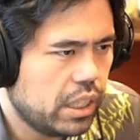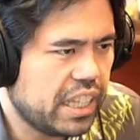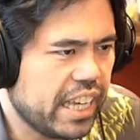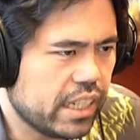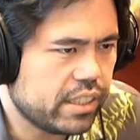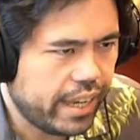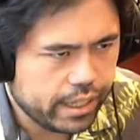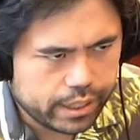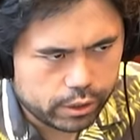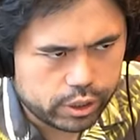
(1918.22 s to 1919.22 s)
he can't take
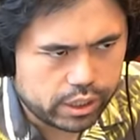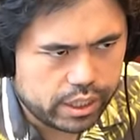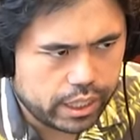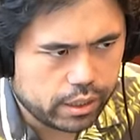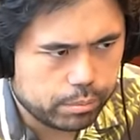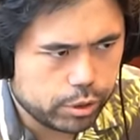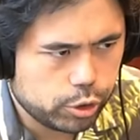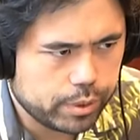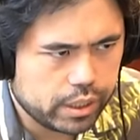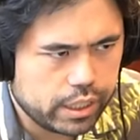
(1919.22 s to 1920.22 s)
now because I take the bishop
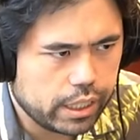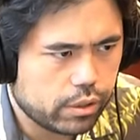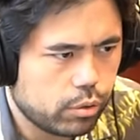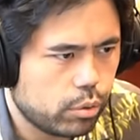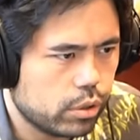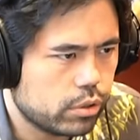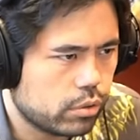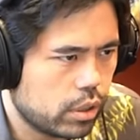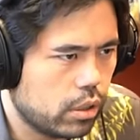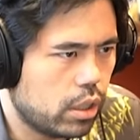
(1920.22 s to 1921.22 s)
and then take the horse
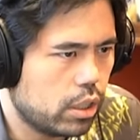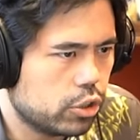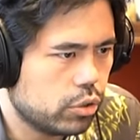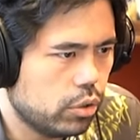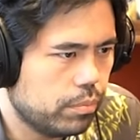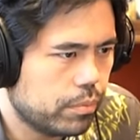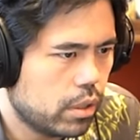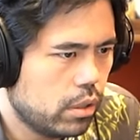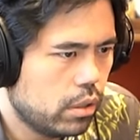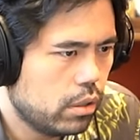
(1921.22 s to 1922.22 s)
okay logical
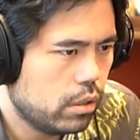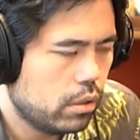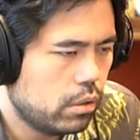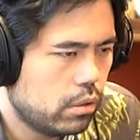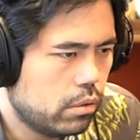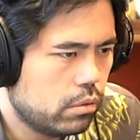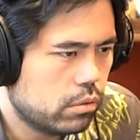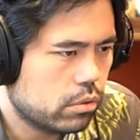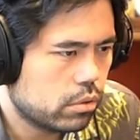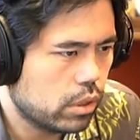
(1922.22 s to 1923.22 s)

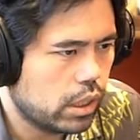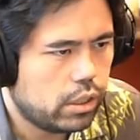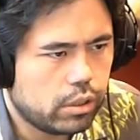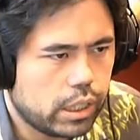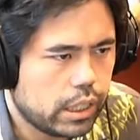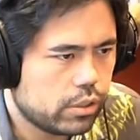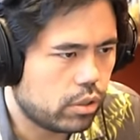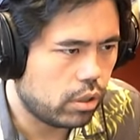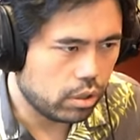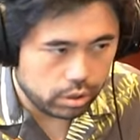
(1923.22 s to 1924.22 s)
go like here I guess
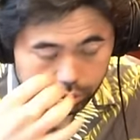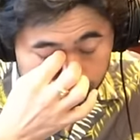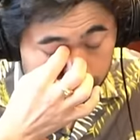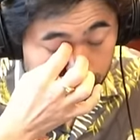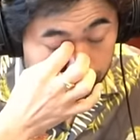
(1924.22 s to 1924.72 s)
all pretty